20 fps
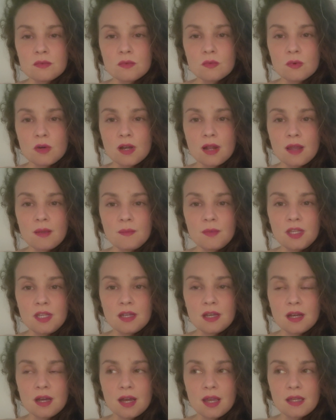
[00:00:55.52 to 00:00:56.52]
What I'm
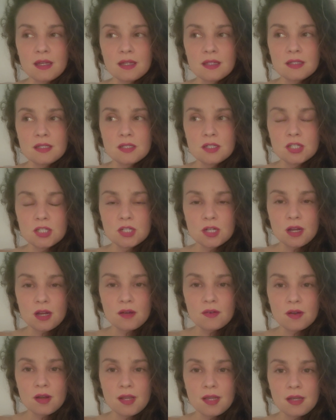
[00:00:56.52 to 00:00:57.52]
being guided to
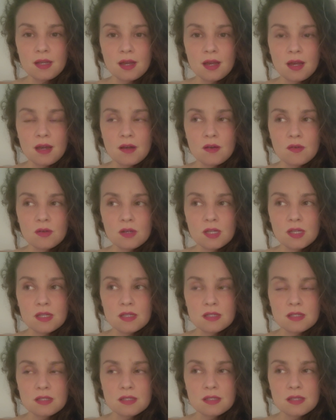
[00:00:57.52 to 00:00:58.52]
share right now
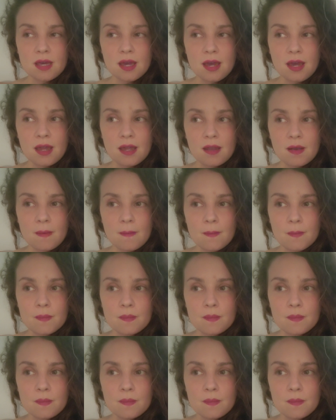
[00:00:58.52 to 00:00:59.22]
is that,